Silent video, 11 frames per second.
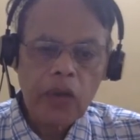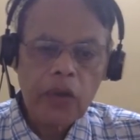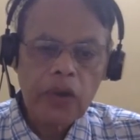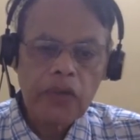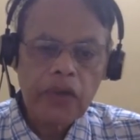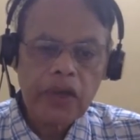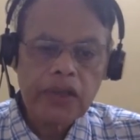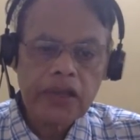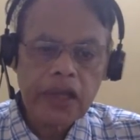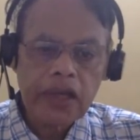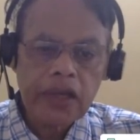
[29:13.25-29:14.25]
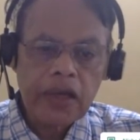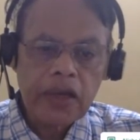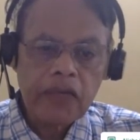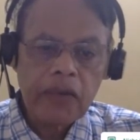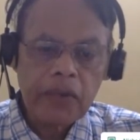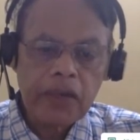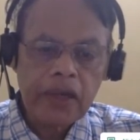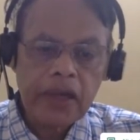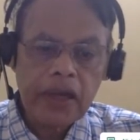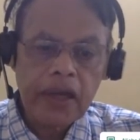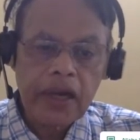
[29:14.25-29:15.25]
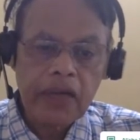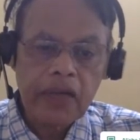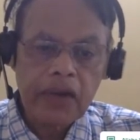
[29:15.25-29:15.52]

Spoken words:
you differentiate from kidney and liver?